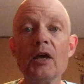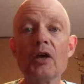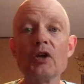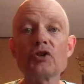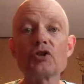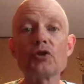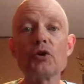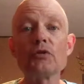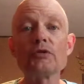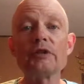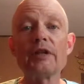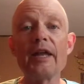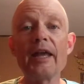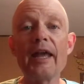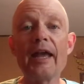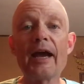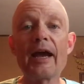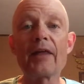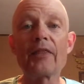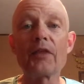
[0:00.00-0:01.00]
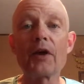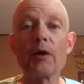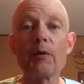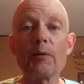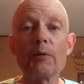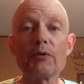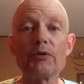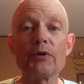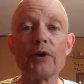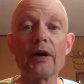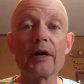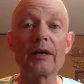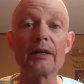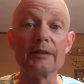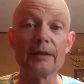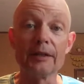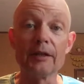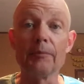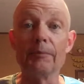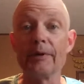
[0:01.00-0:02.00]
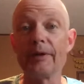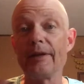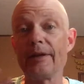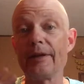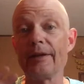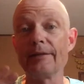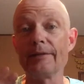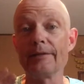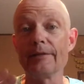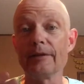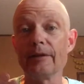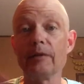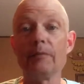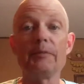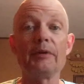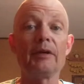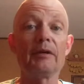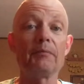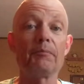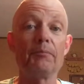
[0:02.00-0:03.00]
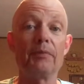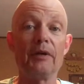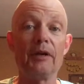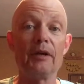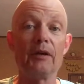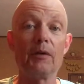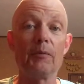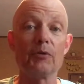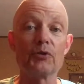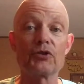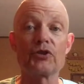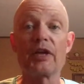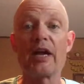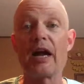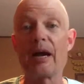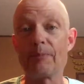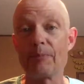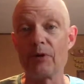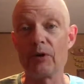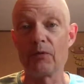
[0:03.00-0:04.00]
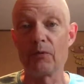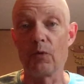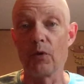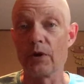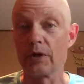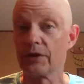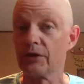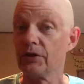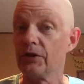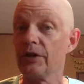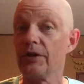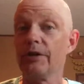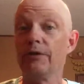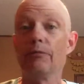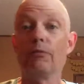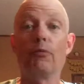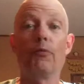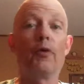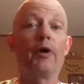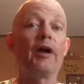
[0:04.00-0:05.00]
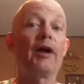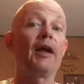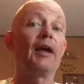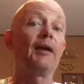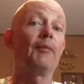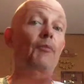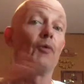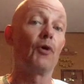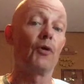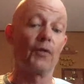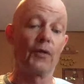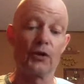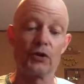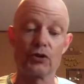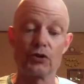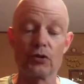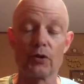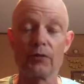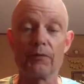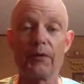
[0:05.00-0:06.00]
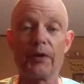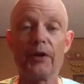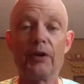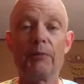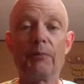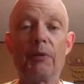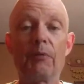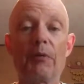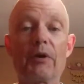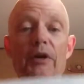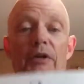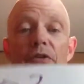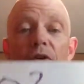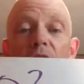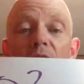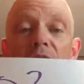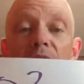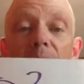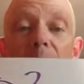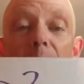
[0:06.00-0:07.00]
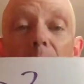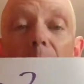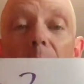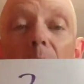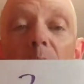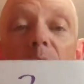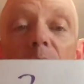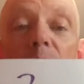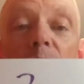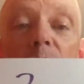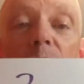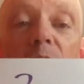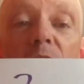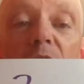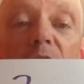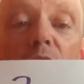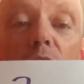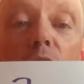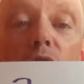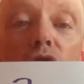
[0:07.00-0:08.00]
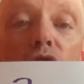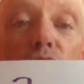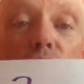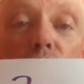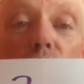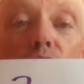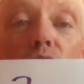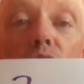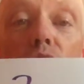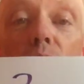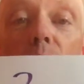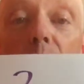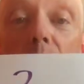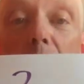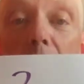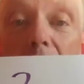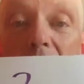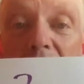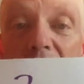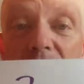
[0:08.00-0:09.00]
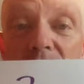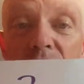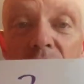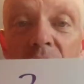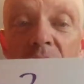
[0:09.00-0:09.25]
So today I thought we would talk a little bit, and little bit being almost the operative word because you need way more than a short video, but we're going to talk a little bit about VO2 Max